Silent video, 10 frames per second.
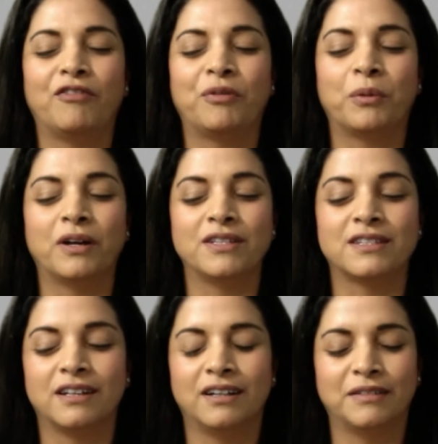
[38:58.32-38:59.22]
was
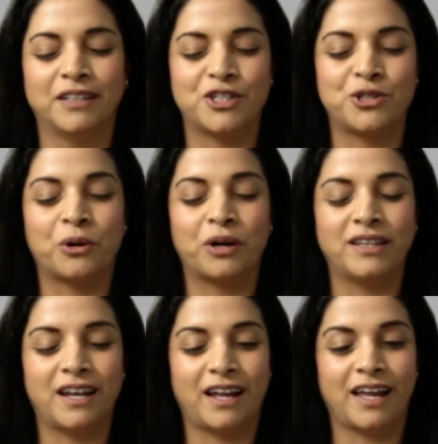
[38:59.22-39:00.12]
the story
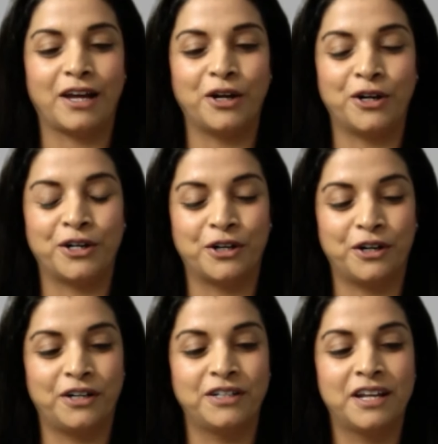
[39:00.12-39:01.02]
that I
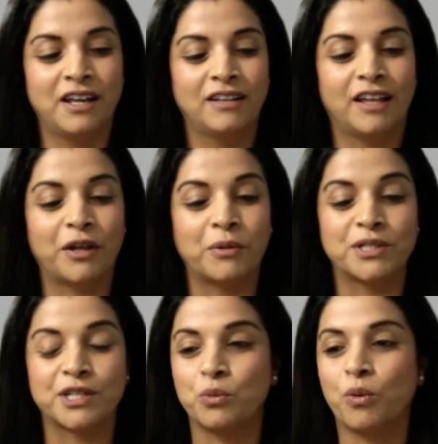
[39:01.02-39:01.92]
heard that there was
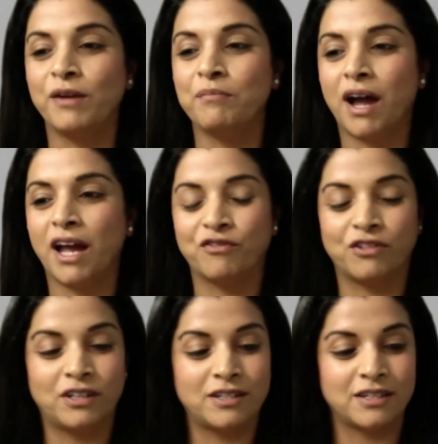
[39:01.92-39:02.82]
this one
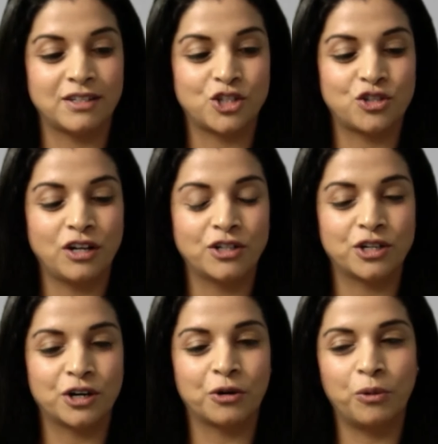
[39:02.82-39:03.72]
mindfulness
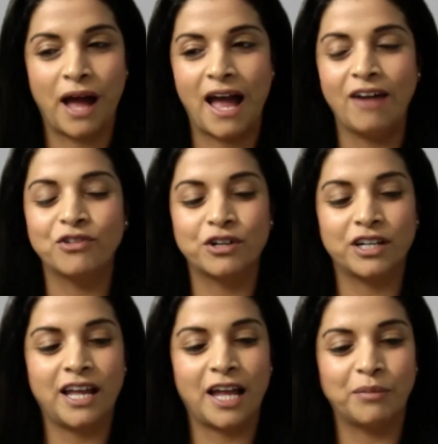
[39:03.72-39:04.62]
instructor who, after he
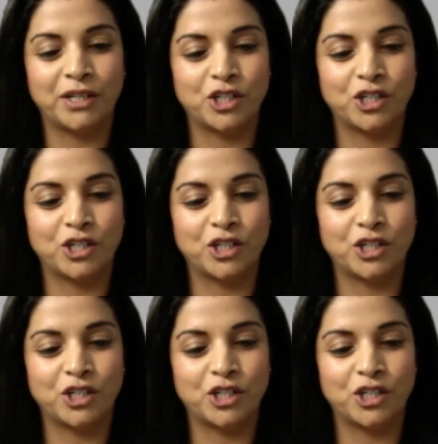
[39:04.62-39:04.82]
had been